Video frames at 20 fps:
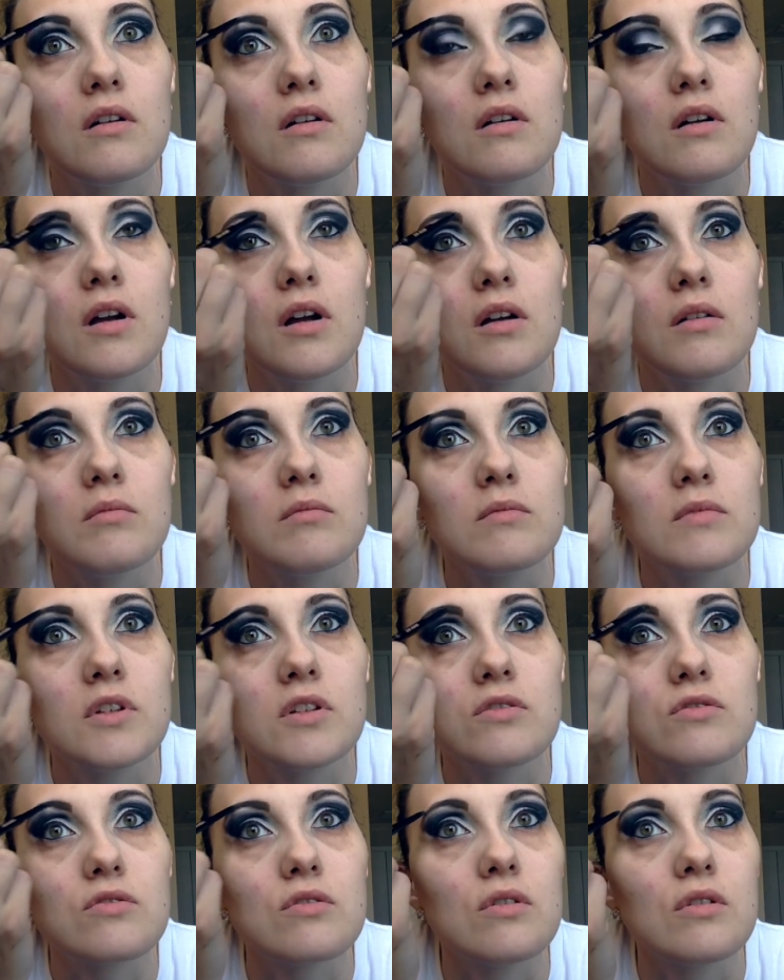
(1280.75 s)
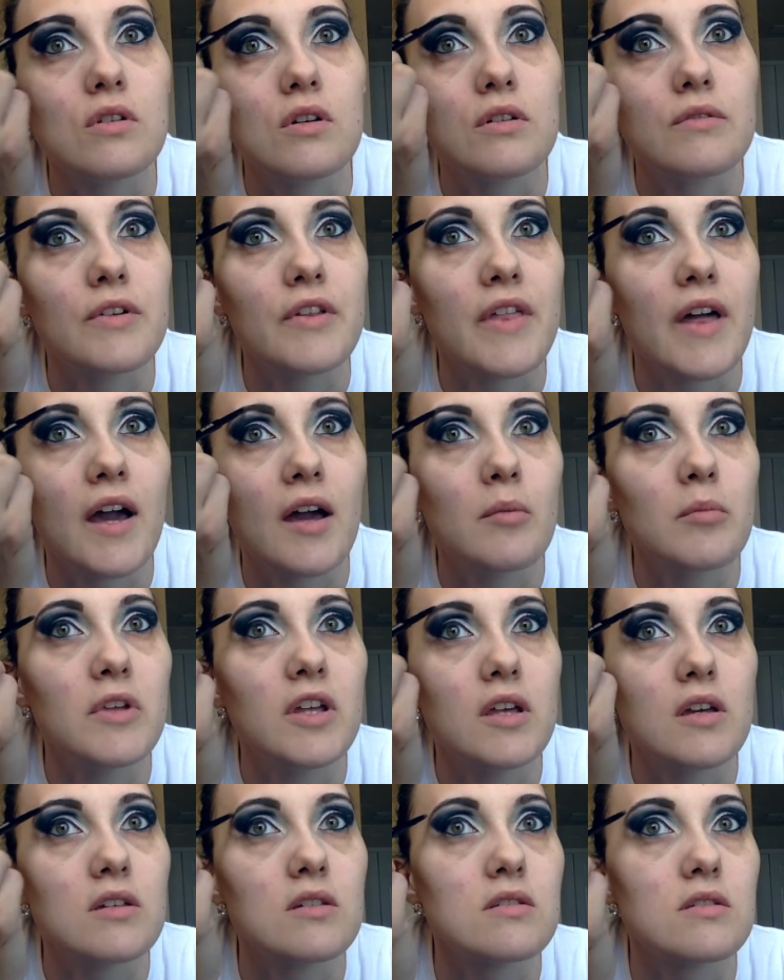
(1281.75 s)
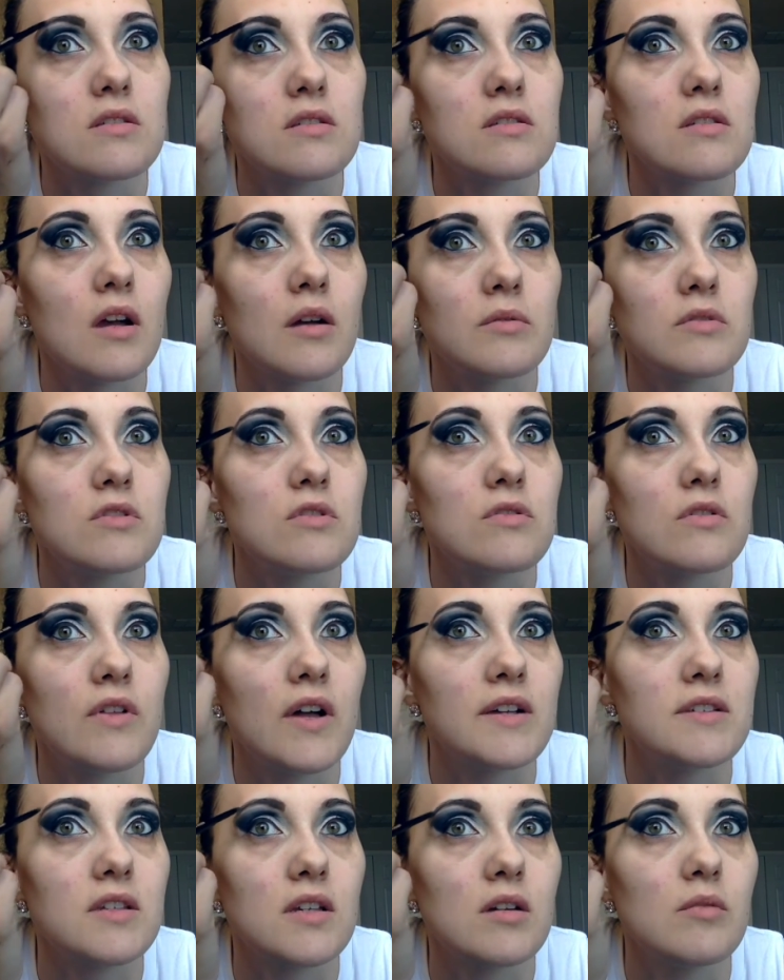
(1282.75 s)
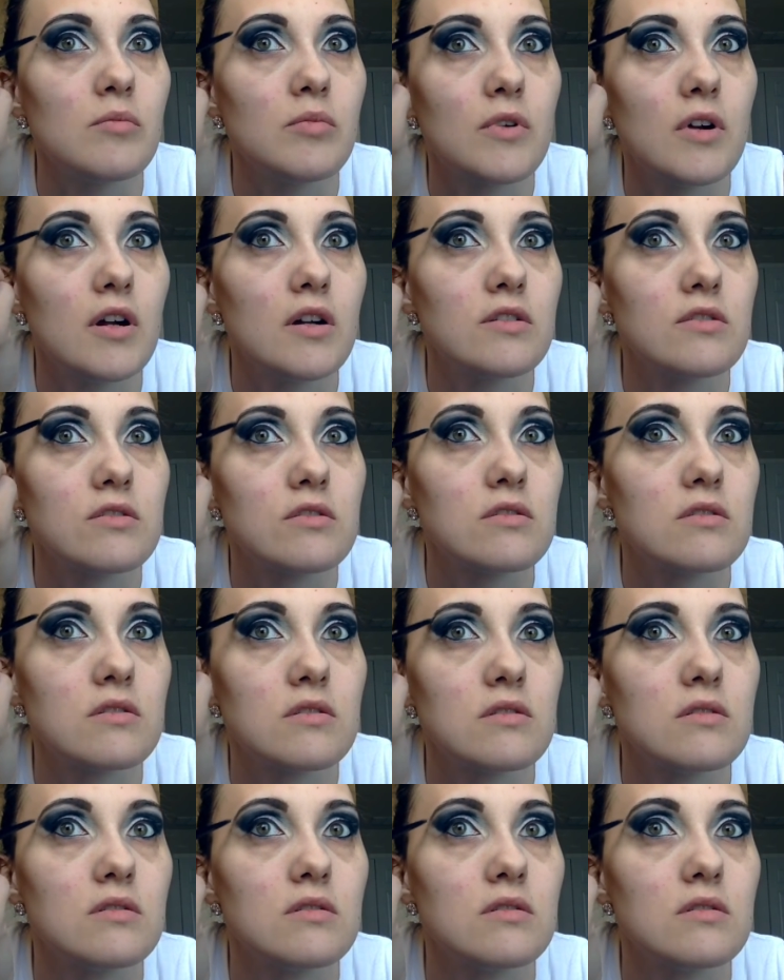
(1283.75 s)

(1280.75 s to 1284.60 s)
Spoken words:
control over that because I was utilizing a brush.